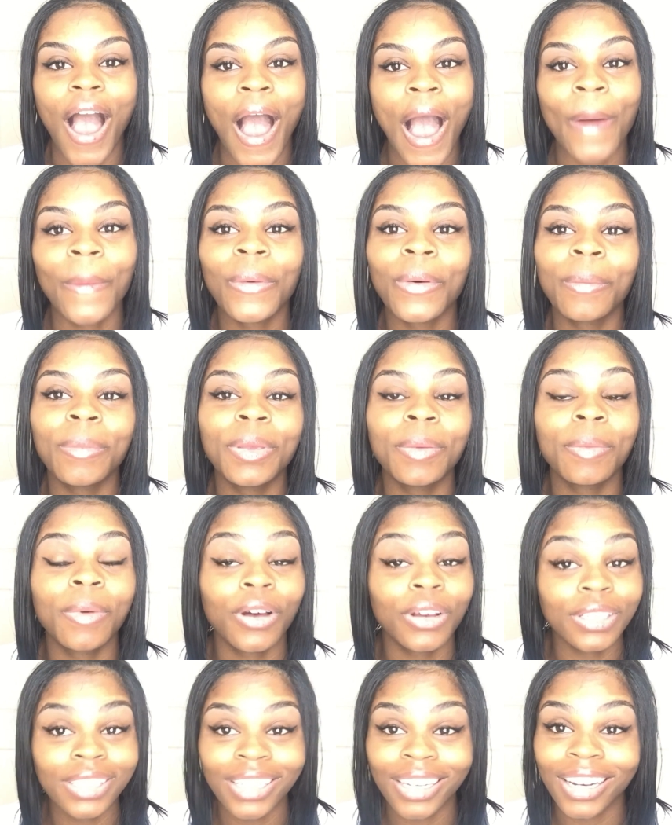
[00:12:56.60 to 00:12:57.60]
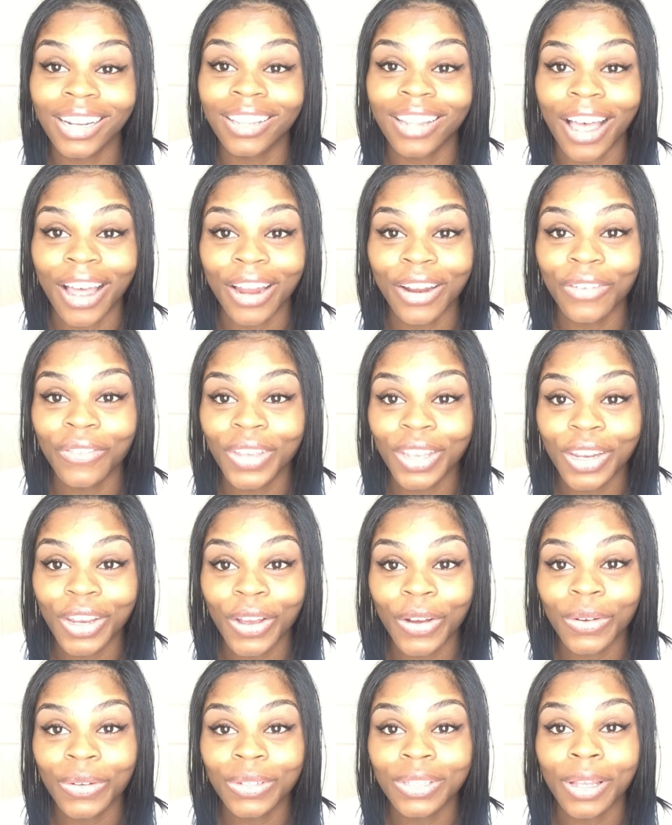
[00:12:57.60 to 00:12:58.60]
I will be posting a lot of
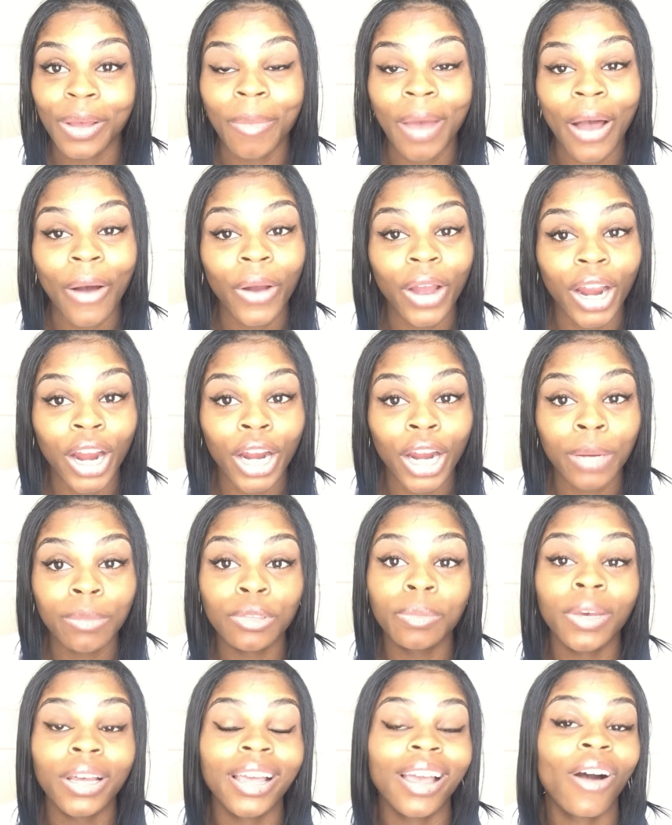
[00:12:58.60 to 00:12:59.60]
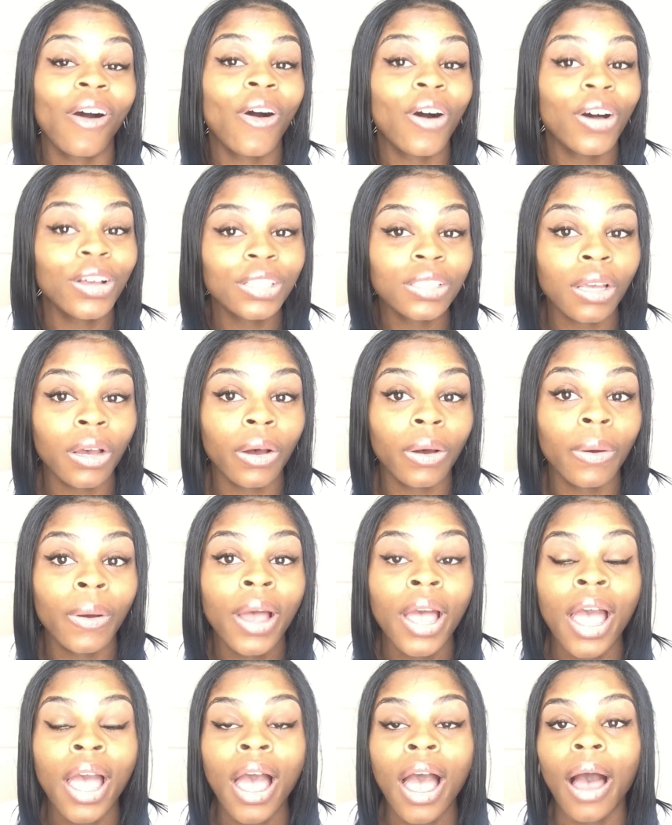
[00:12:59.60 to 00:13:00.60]
videos about herbs, but
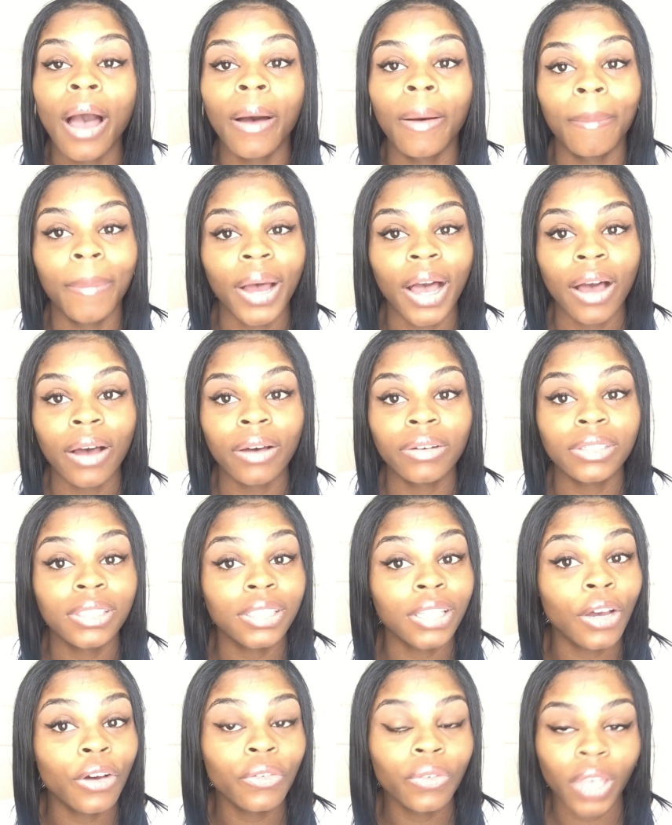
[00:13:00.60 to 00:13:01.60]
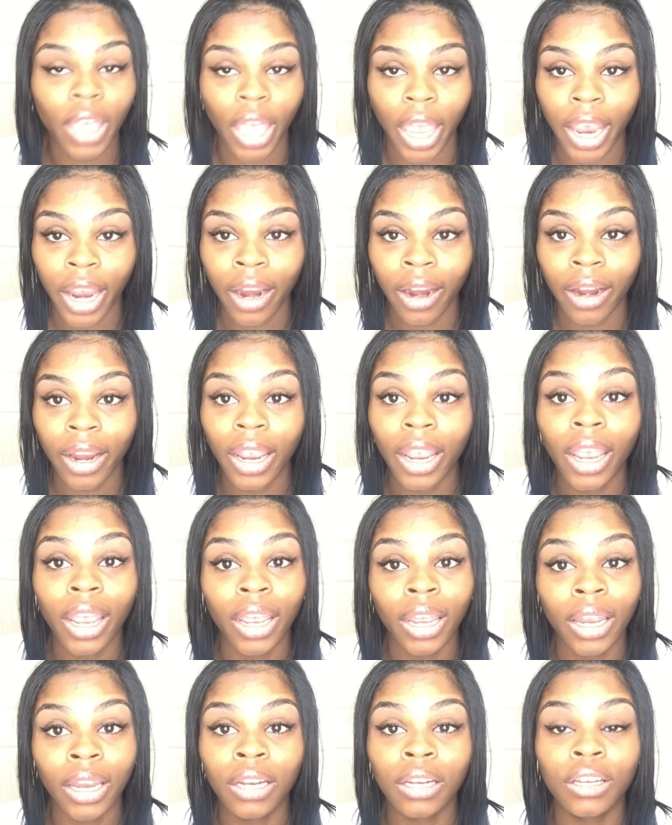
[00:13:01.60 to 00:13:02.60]
also about self-care
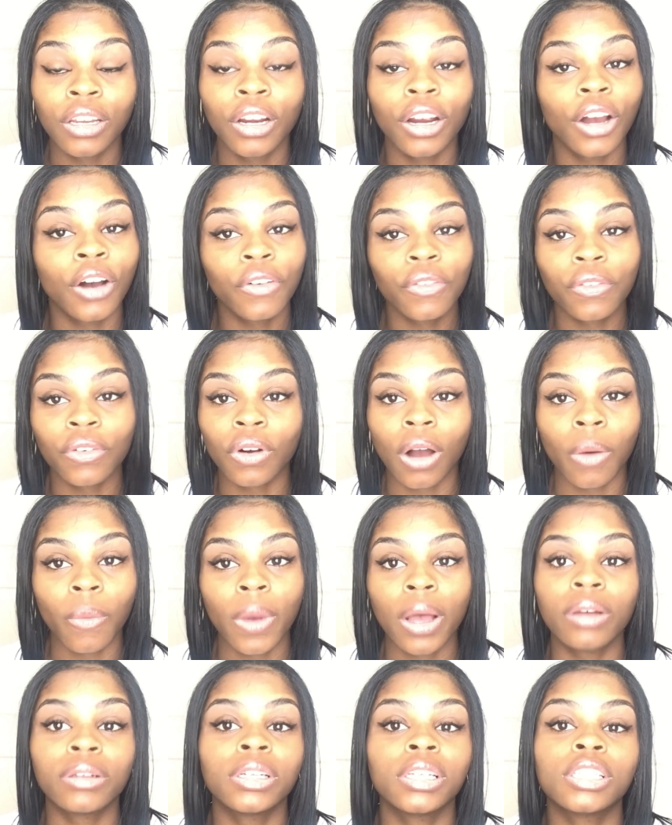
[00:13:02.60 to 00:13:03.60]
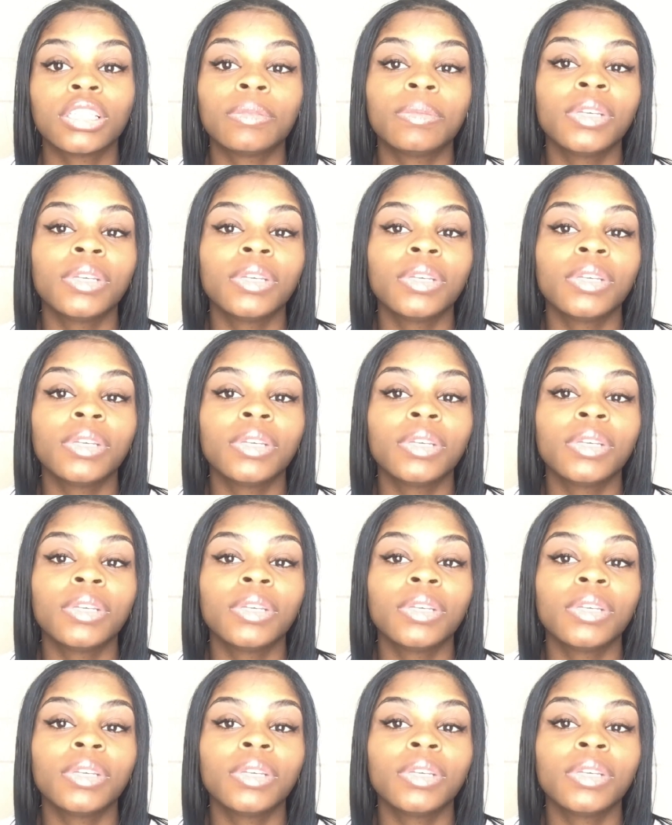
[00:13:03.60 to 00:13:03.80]
and your overall wellness,